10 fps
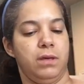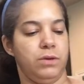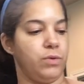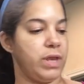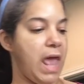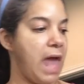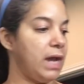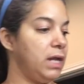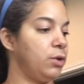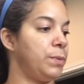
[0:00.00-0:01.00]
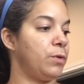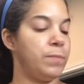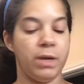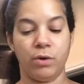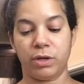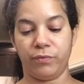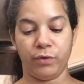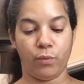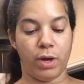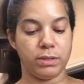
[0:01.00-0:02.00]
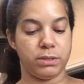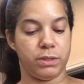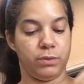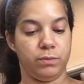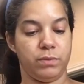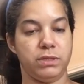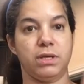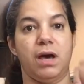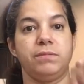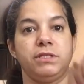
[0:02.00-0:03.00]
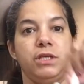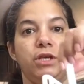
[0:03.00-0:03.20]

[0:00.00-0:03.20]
You can add a little bit of milk if you want to. It's up to